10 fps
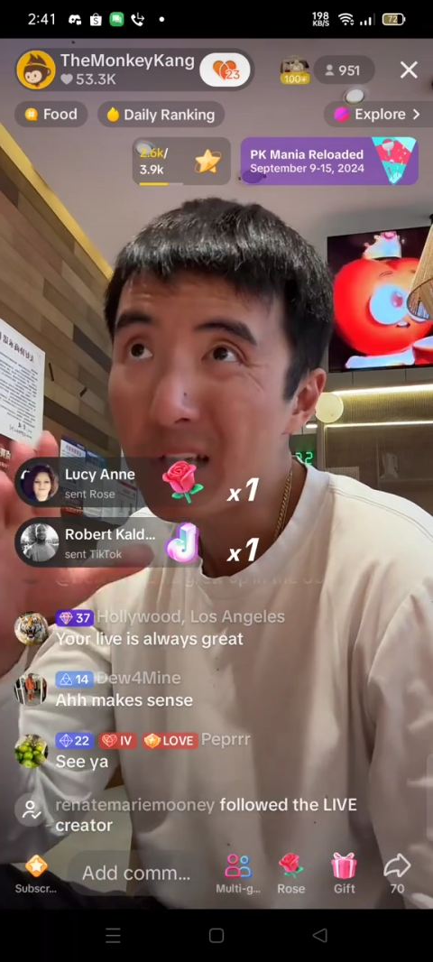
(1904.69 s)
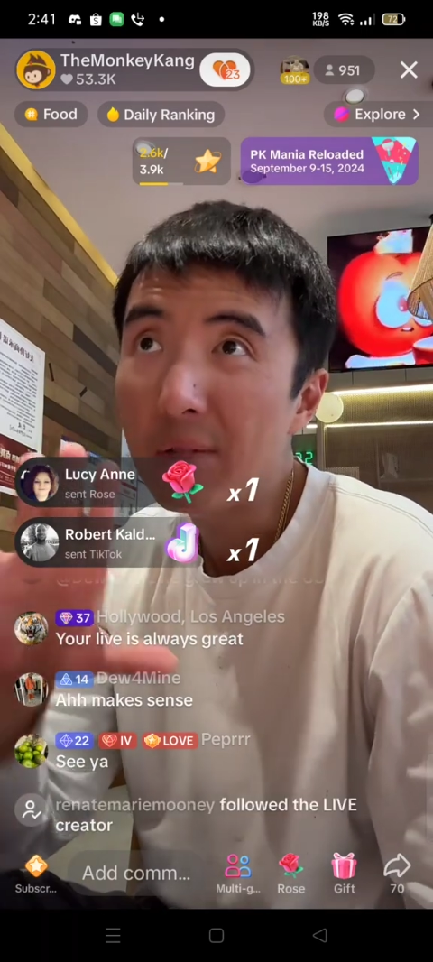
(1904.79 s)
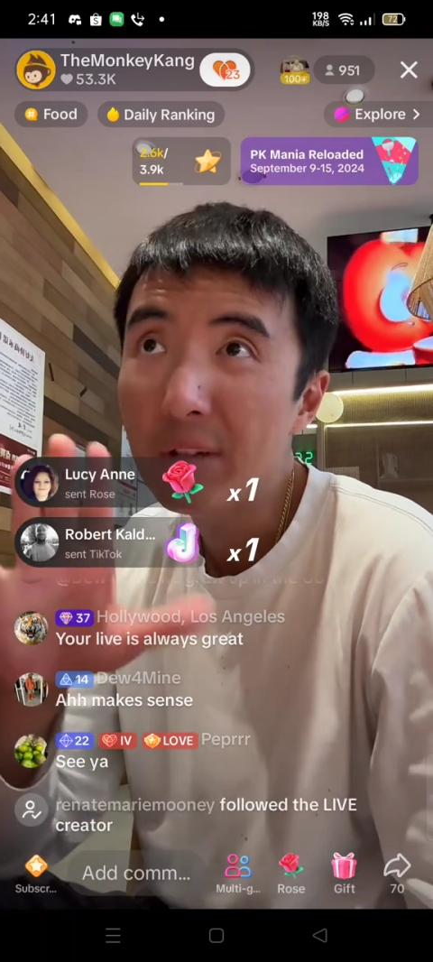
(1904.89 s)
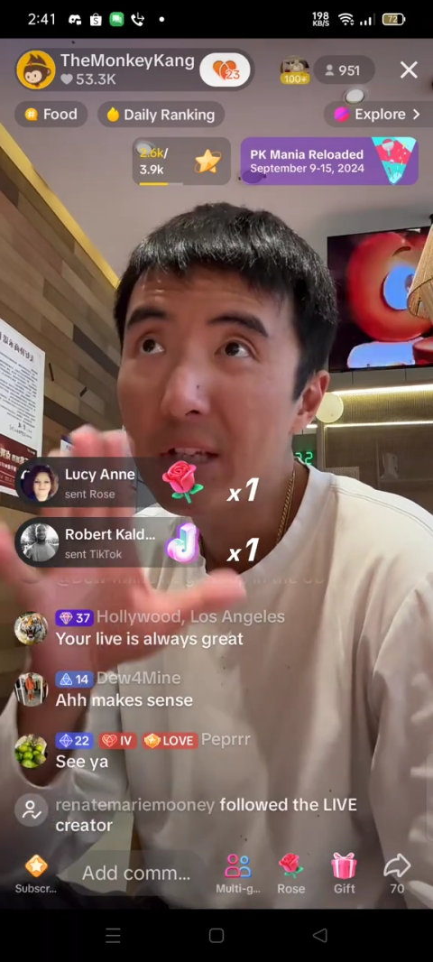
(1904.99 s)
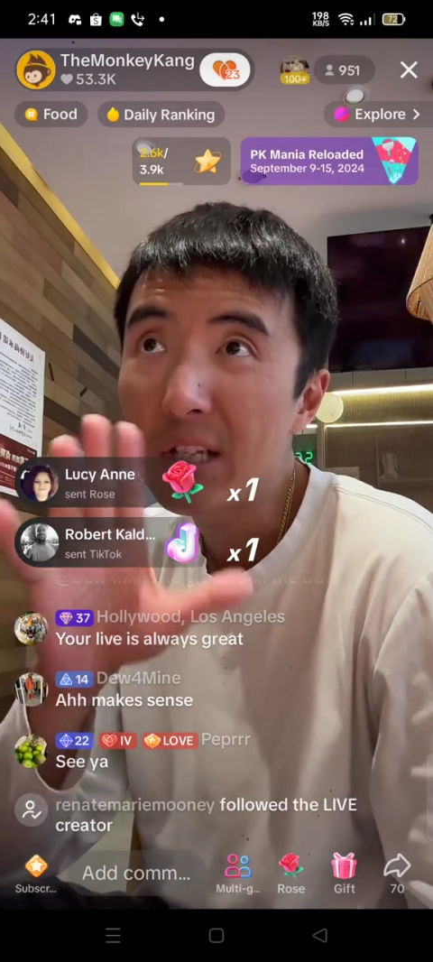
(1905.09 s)

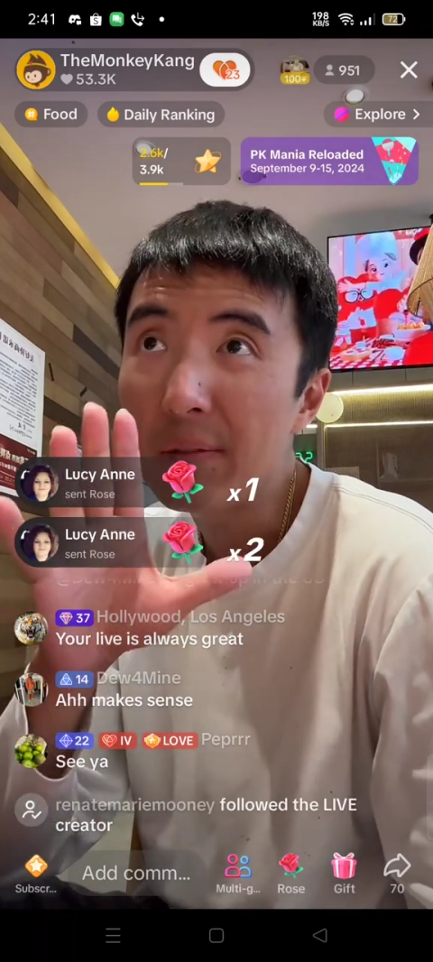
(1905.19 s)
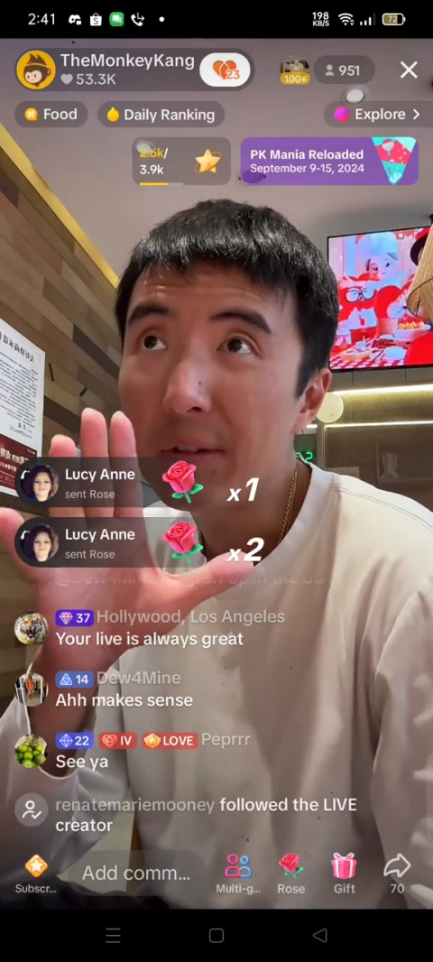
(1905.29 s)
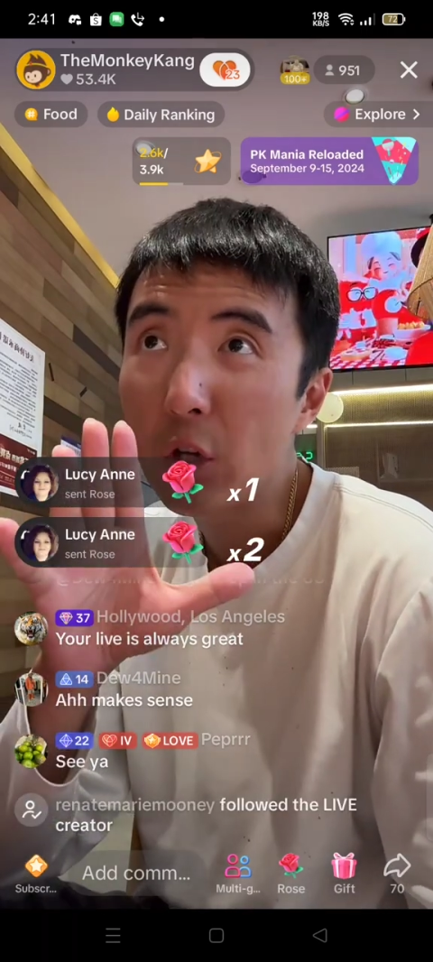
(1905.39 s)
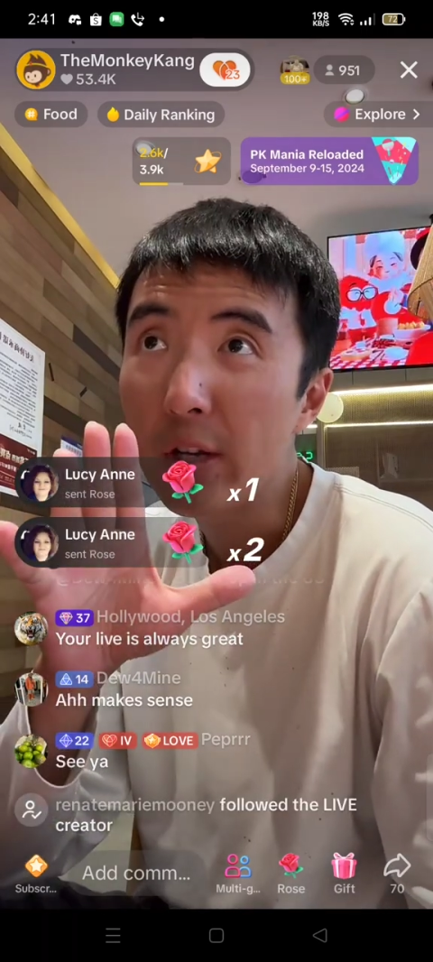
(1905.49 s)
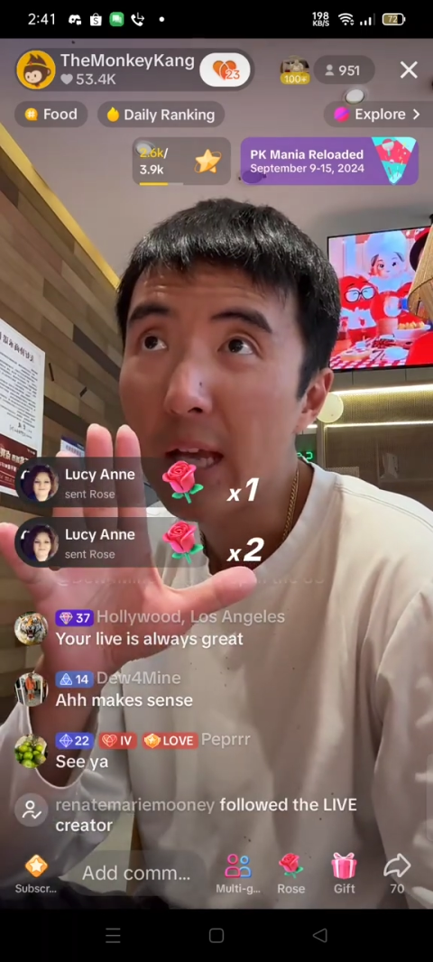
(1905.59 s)
7 to
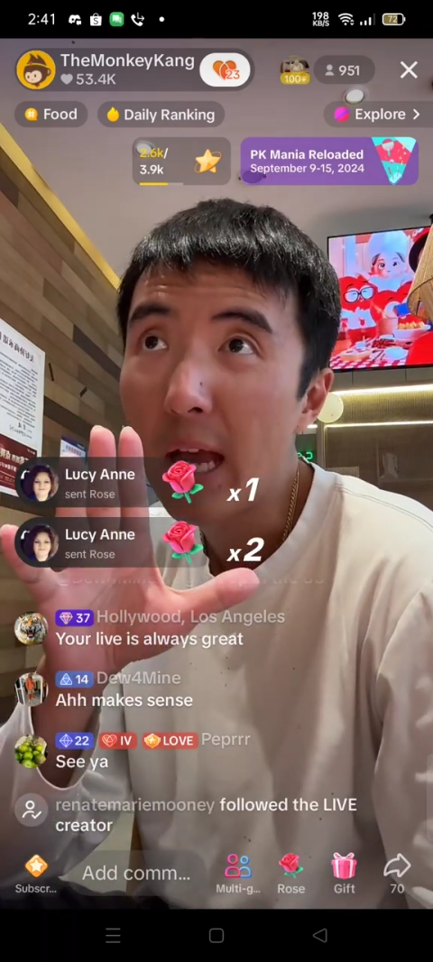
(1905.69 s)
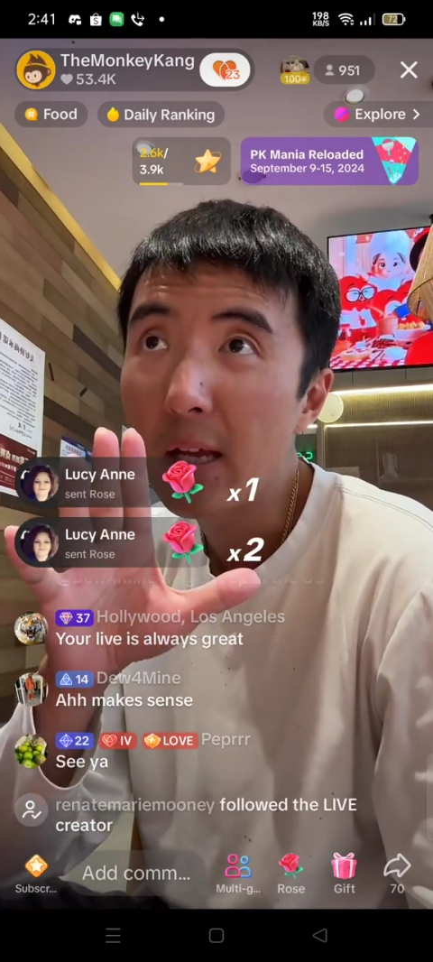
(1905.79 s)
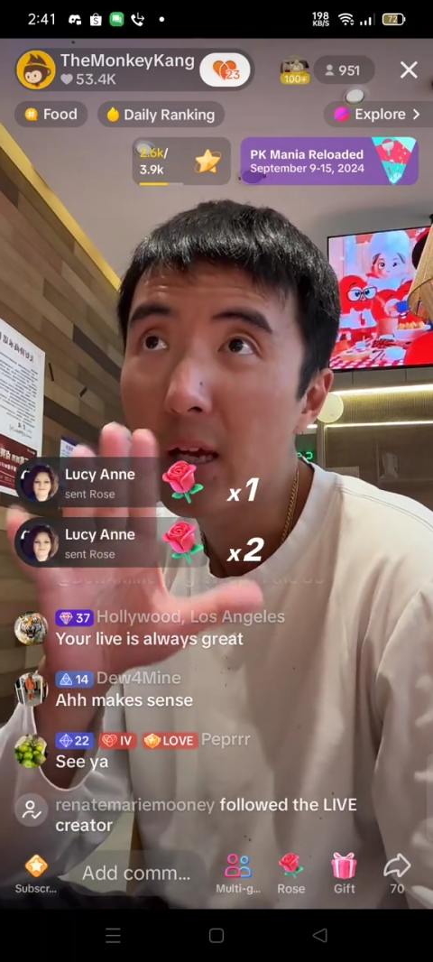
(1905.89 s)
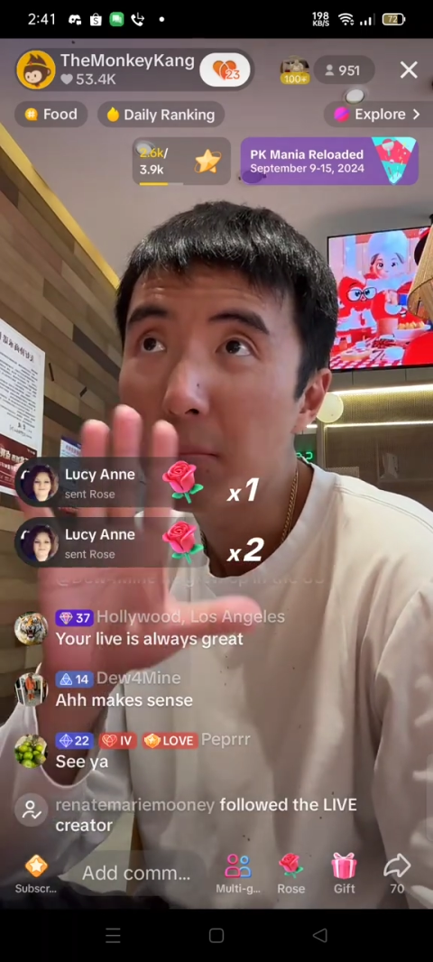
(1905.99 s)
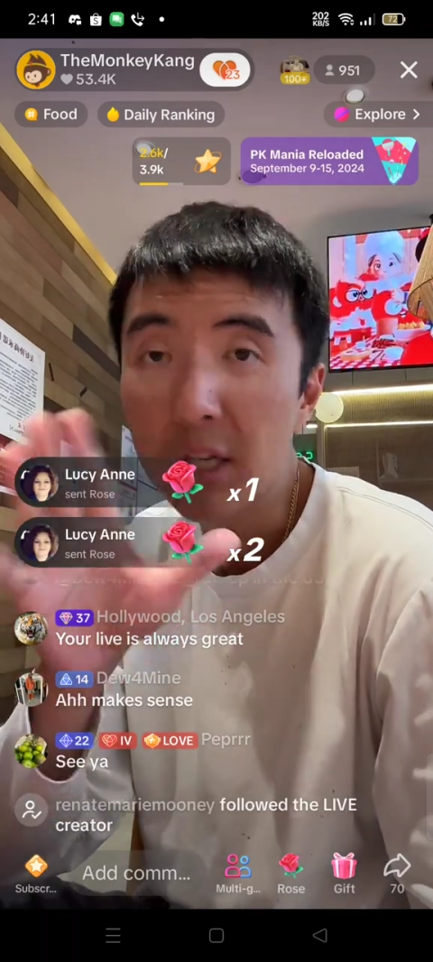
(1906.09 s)
7:30
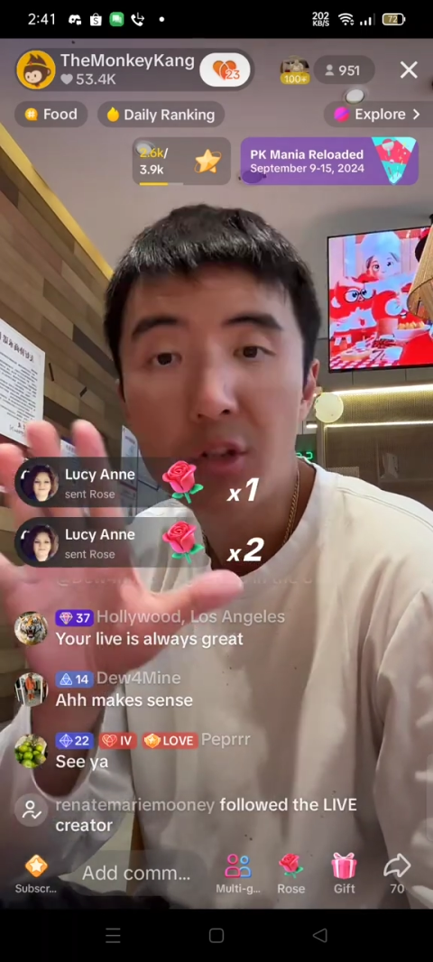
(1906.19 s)
a.m.